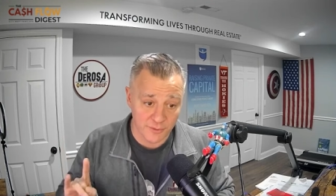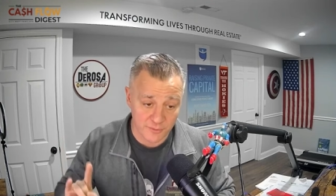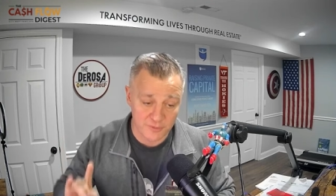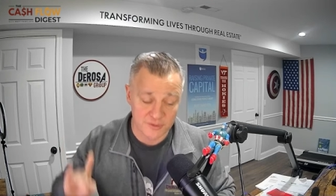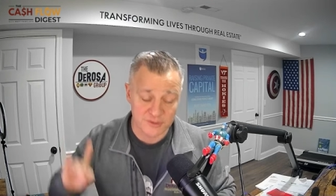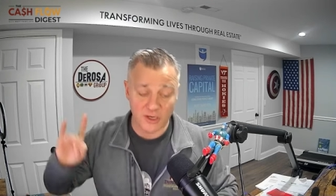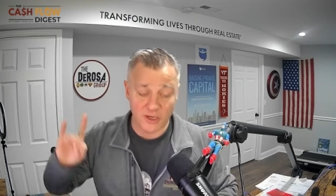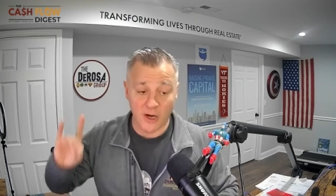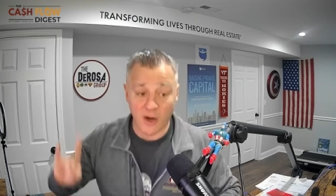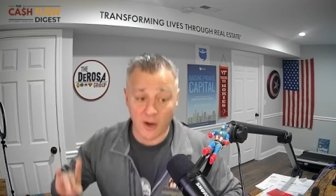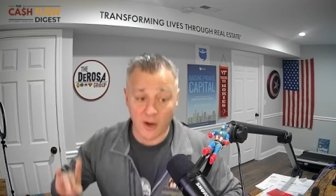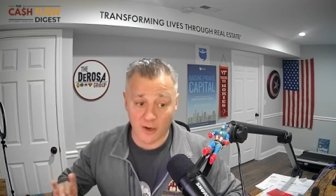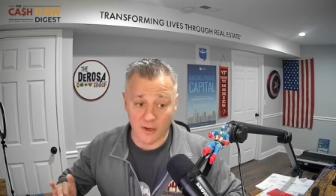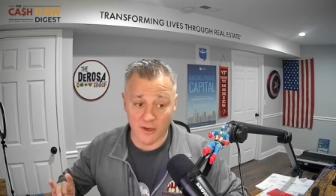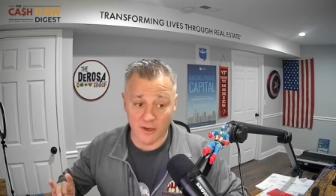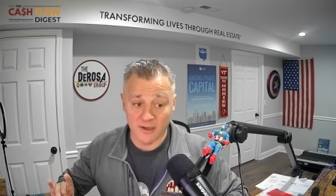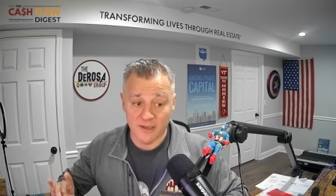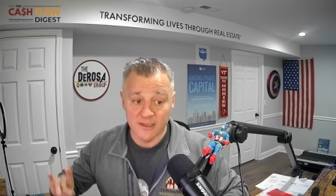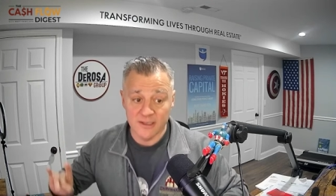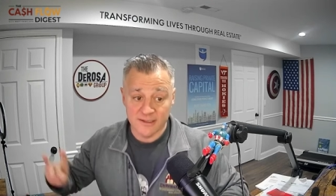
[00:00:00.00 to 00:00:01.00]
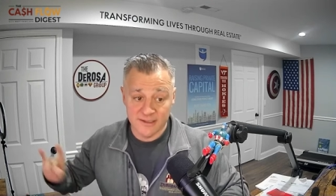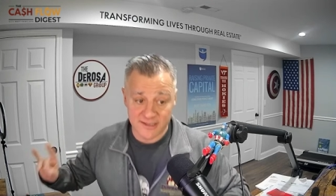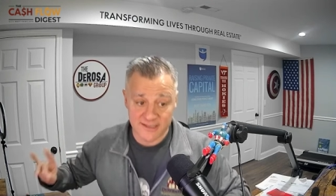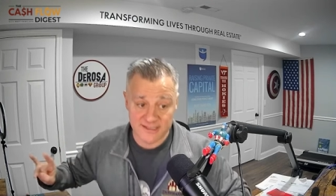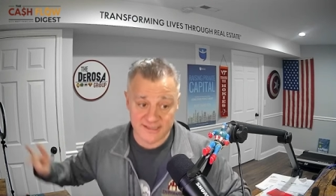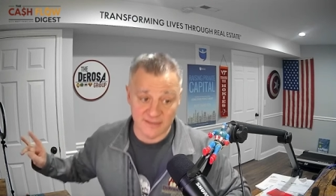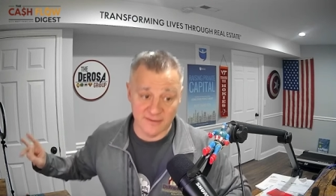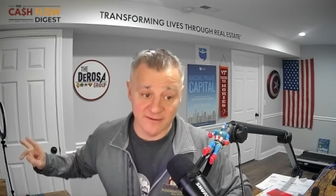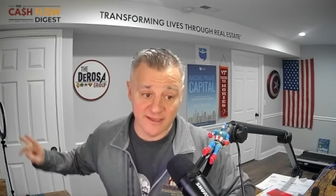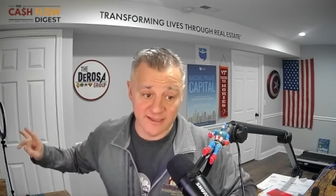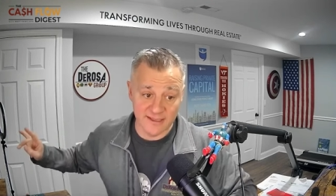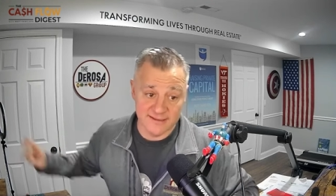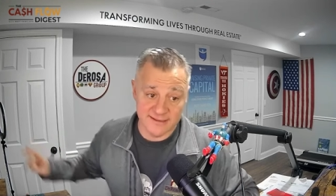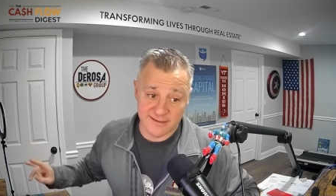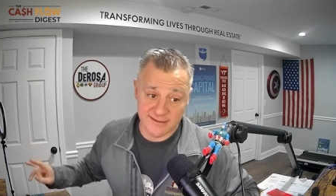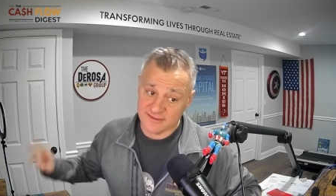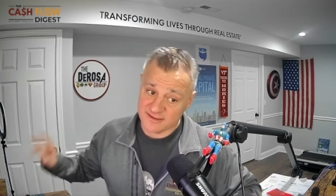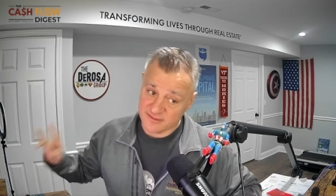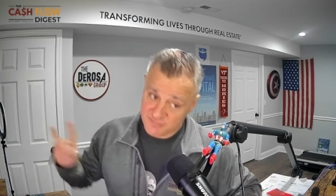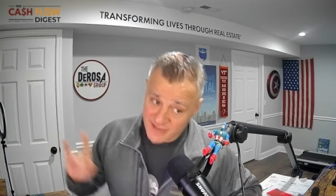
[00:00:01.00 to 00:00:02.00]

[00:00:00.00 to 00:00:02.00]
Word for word: brokers are going to still get deals.